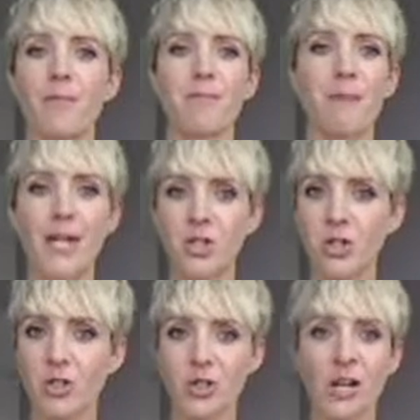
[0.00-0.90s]

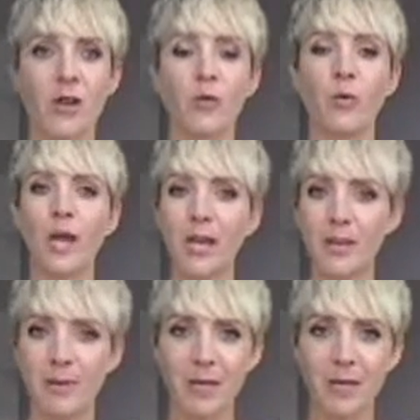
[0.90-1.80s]
measure and weigh
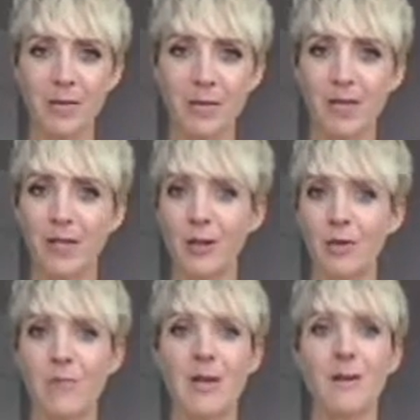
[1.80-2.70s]
the baby? You know,
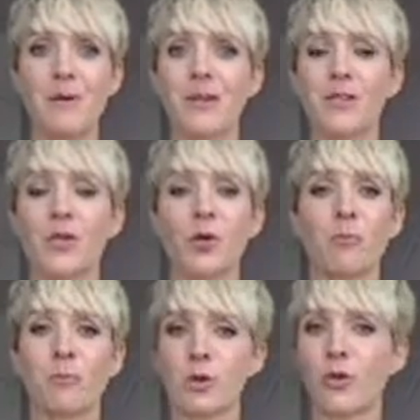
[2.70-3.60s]
babies
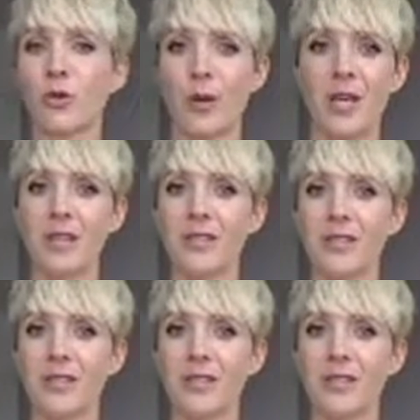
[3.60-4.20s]
don't put on weight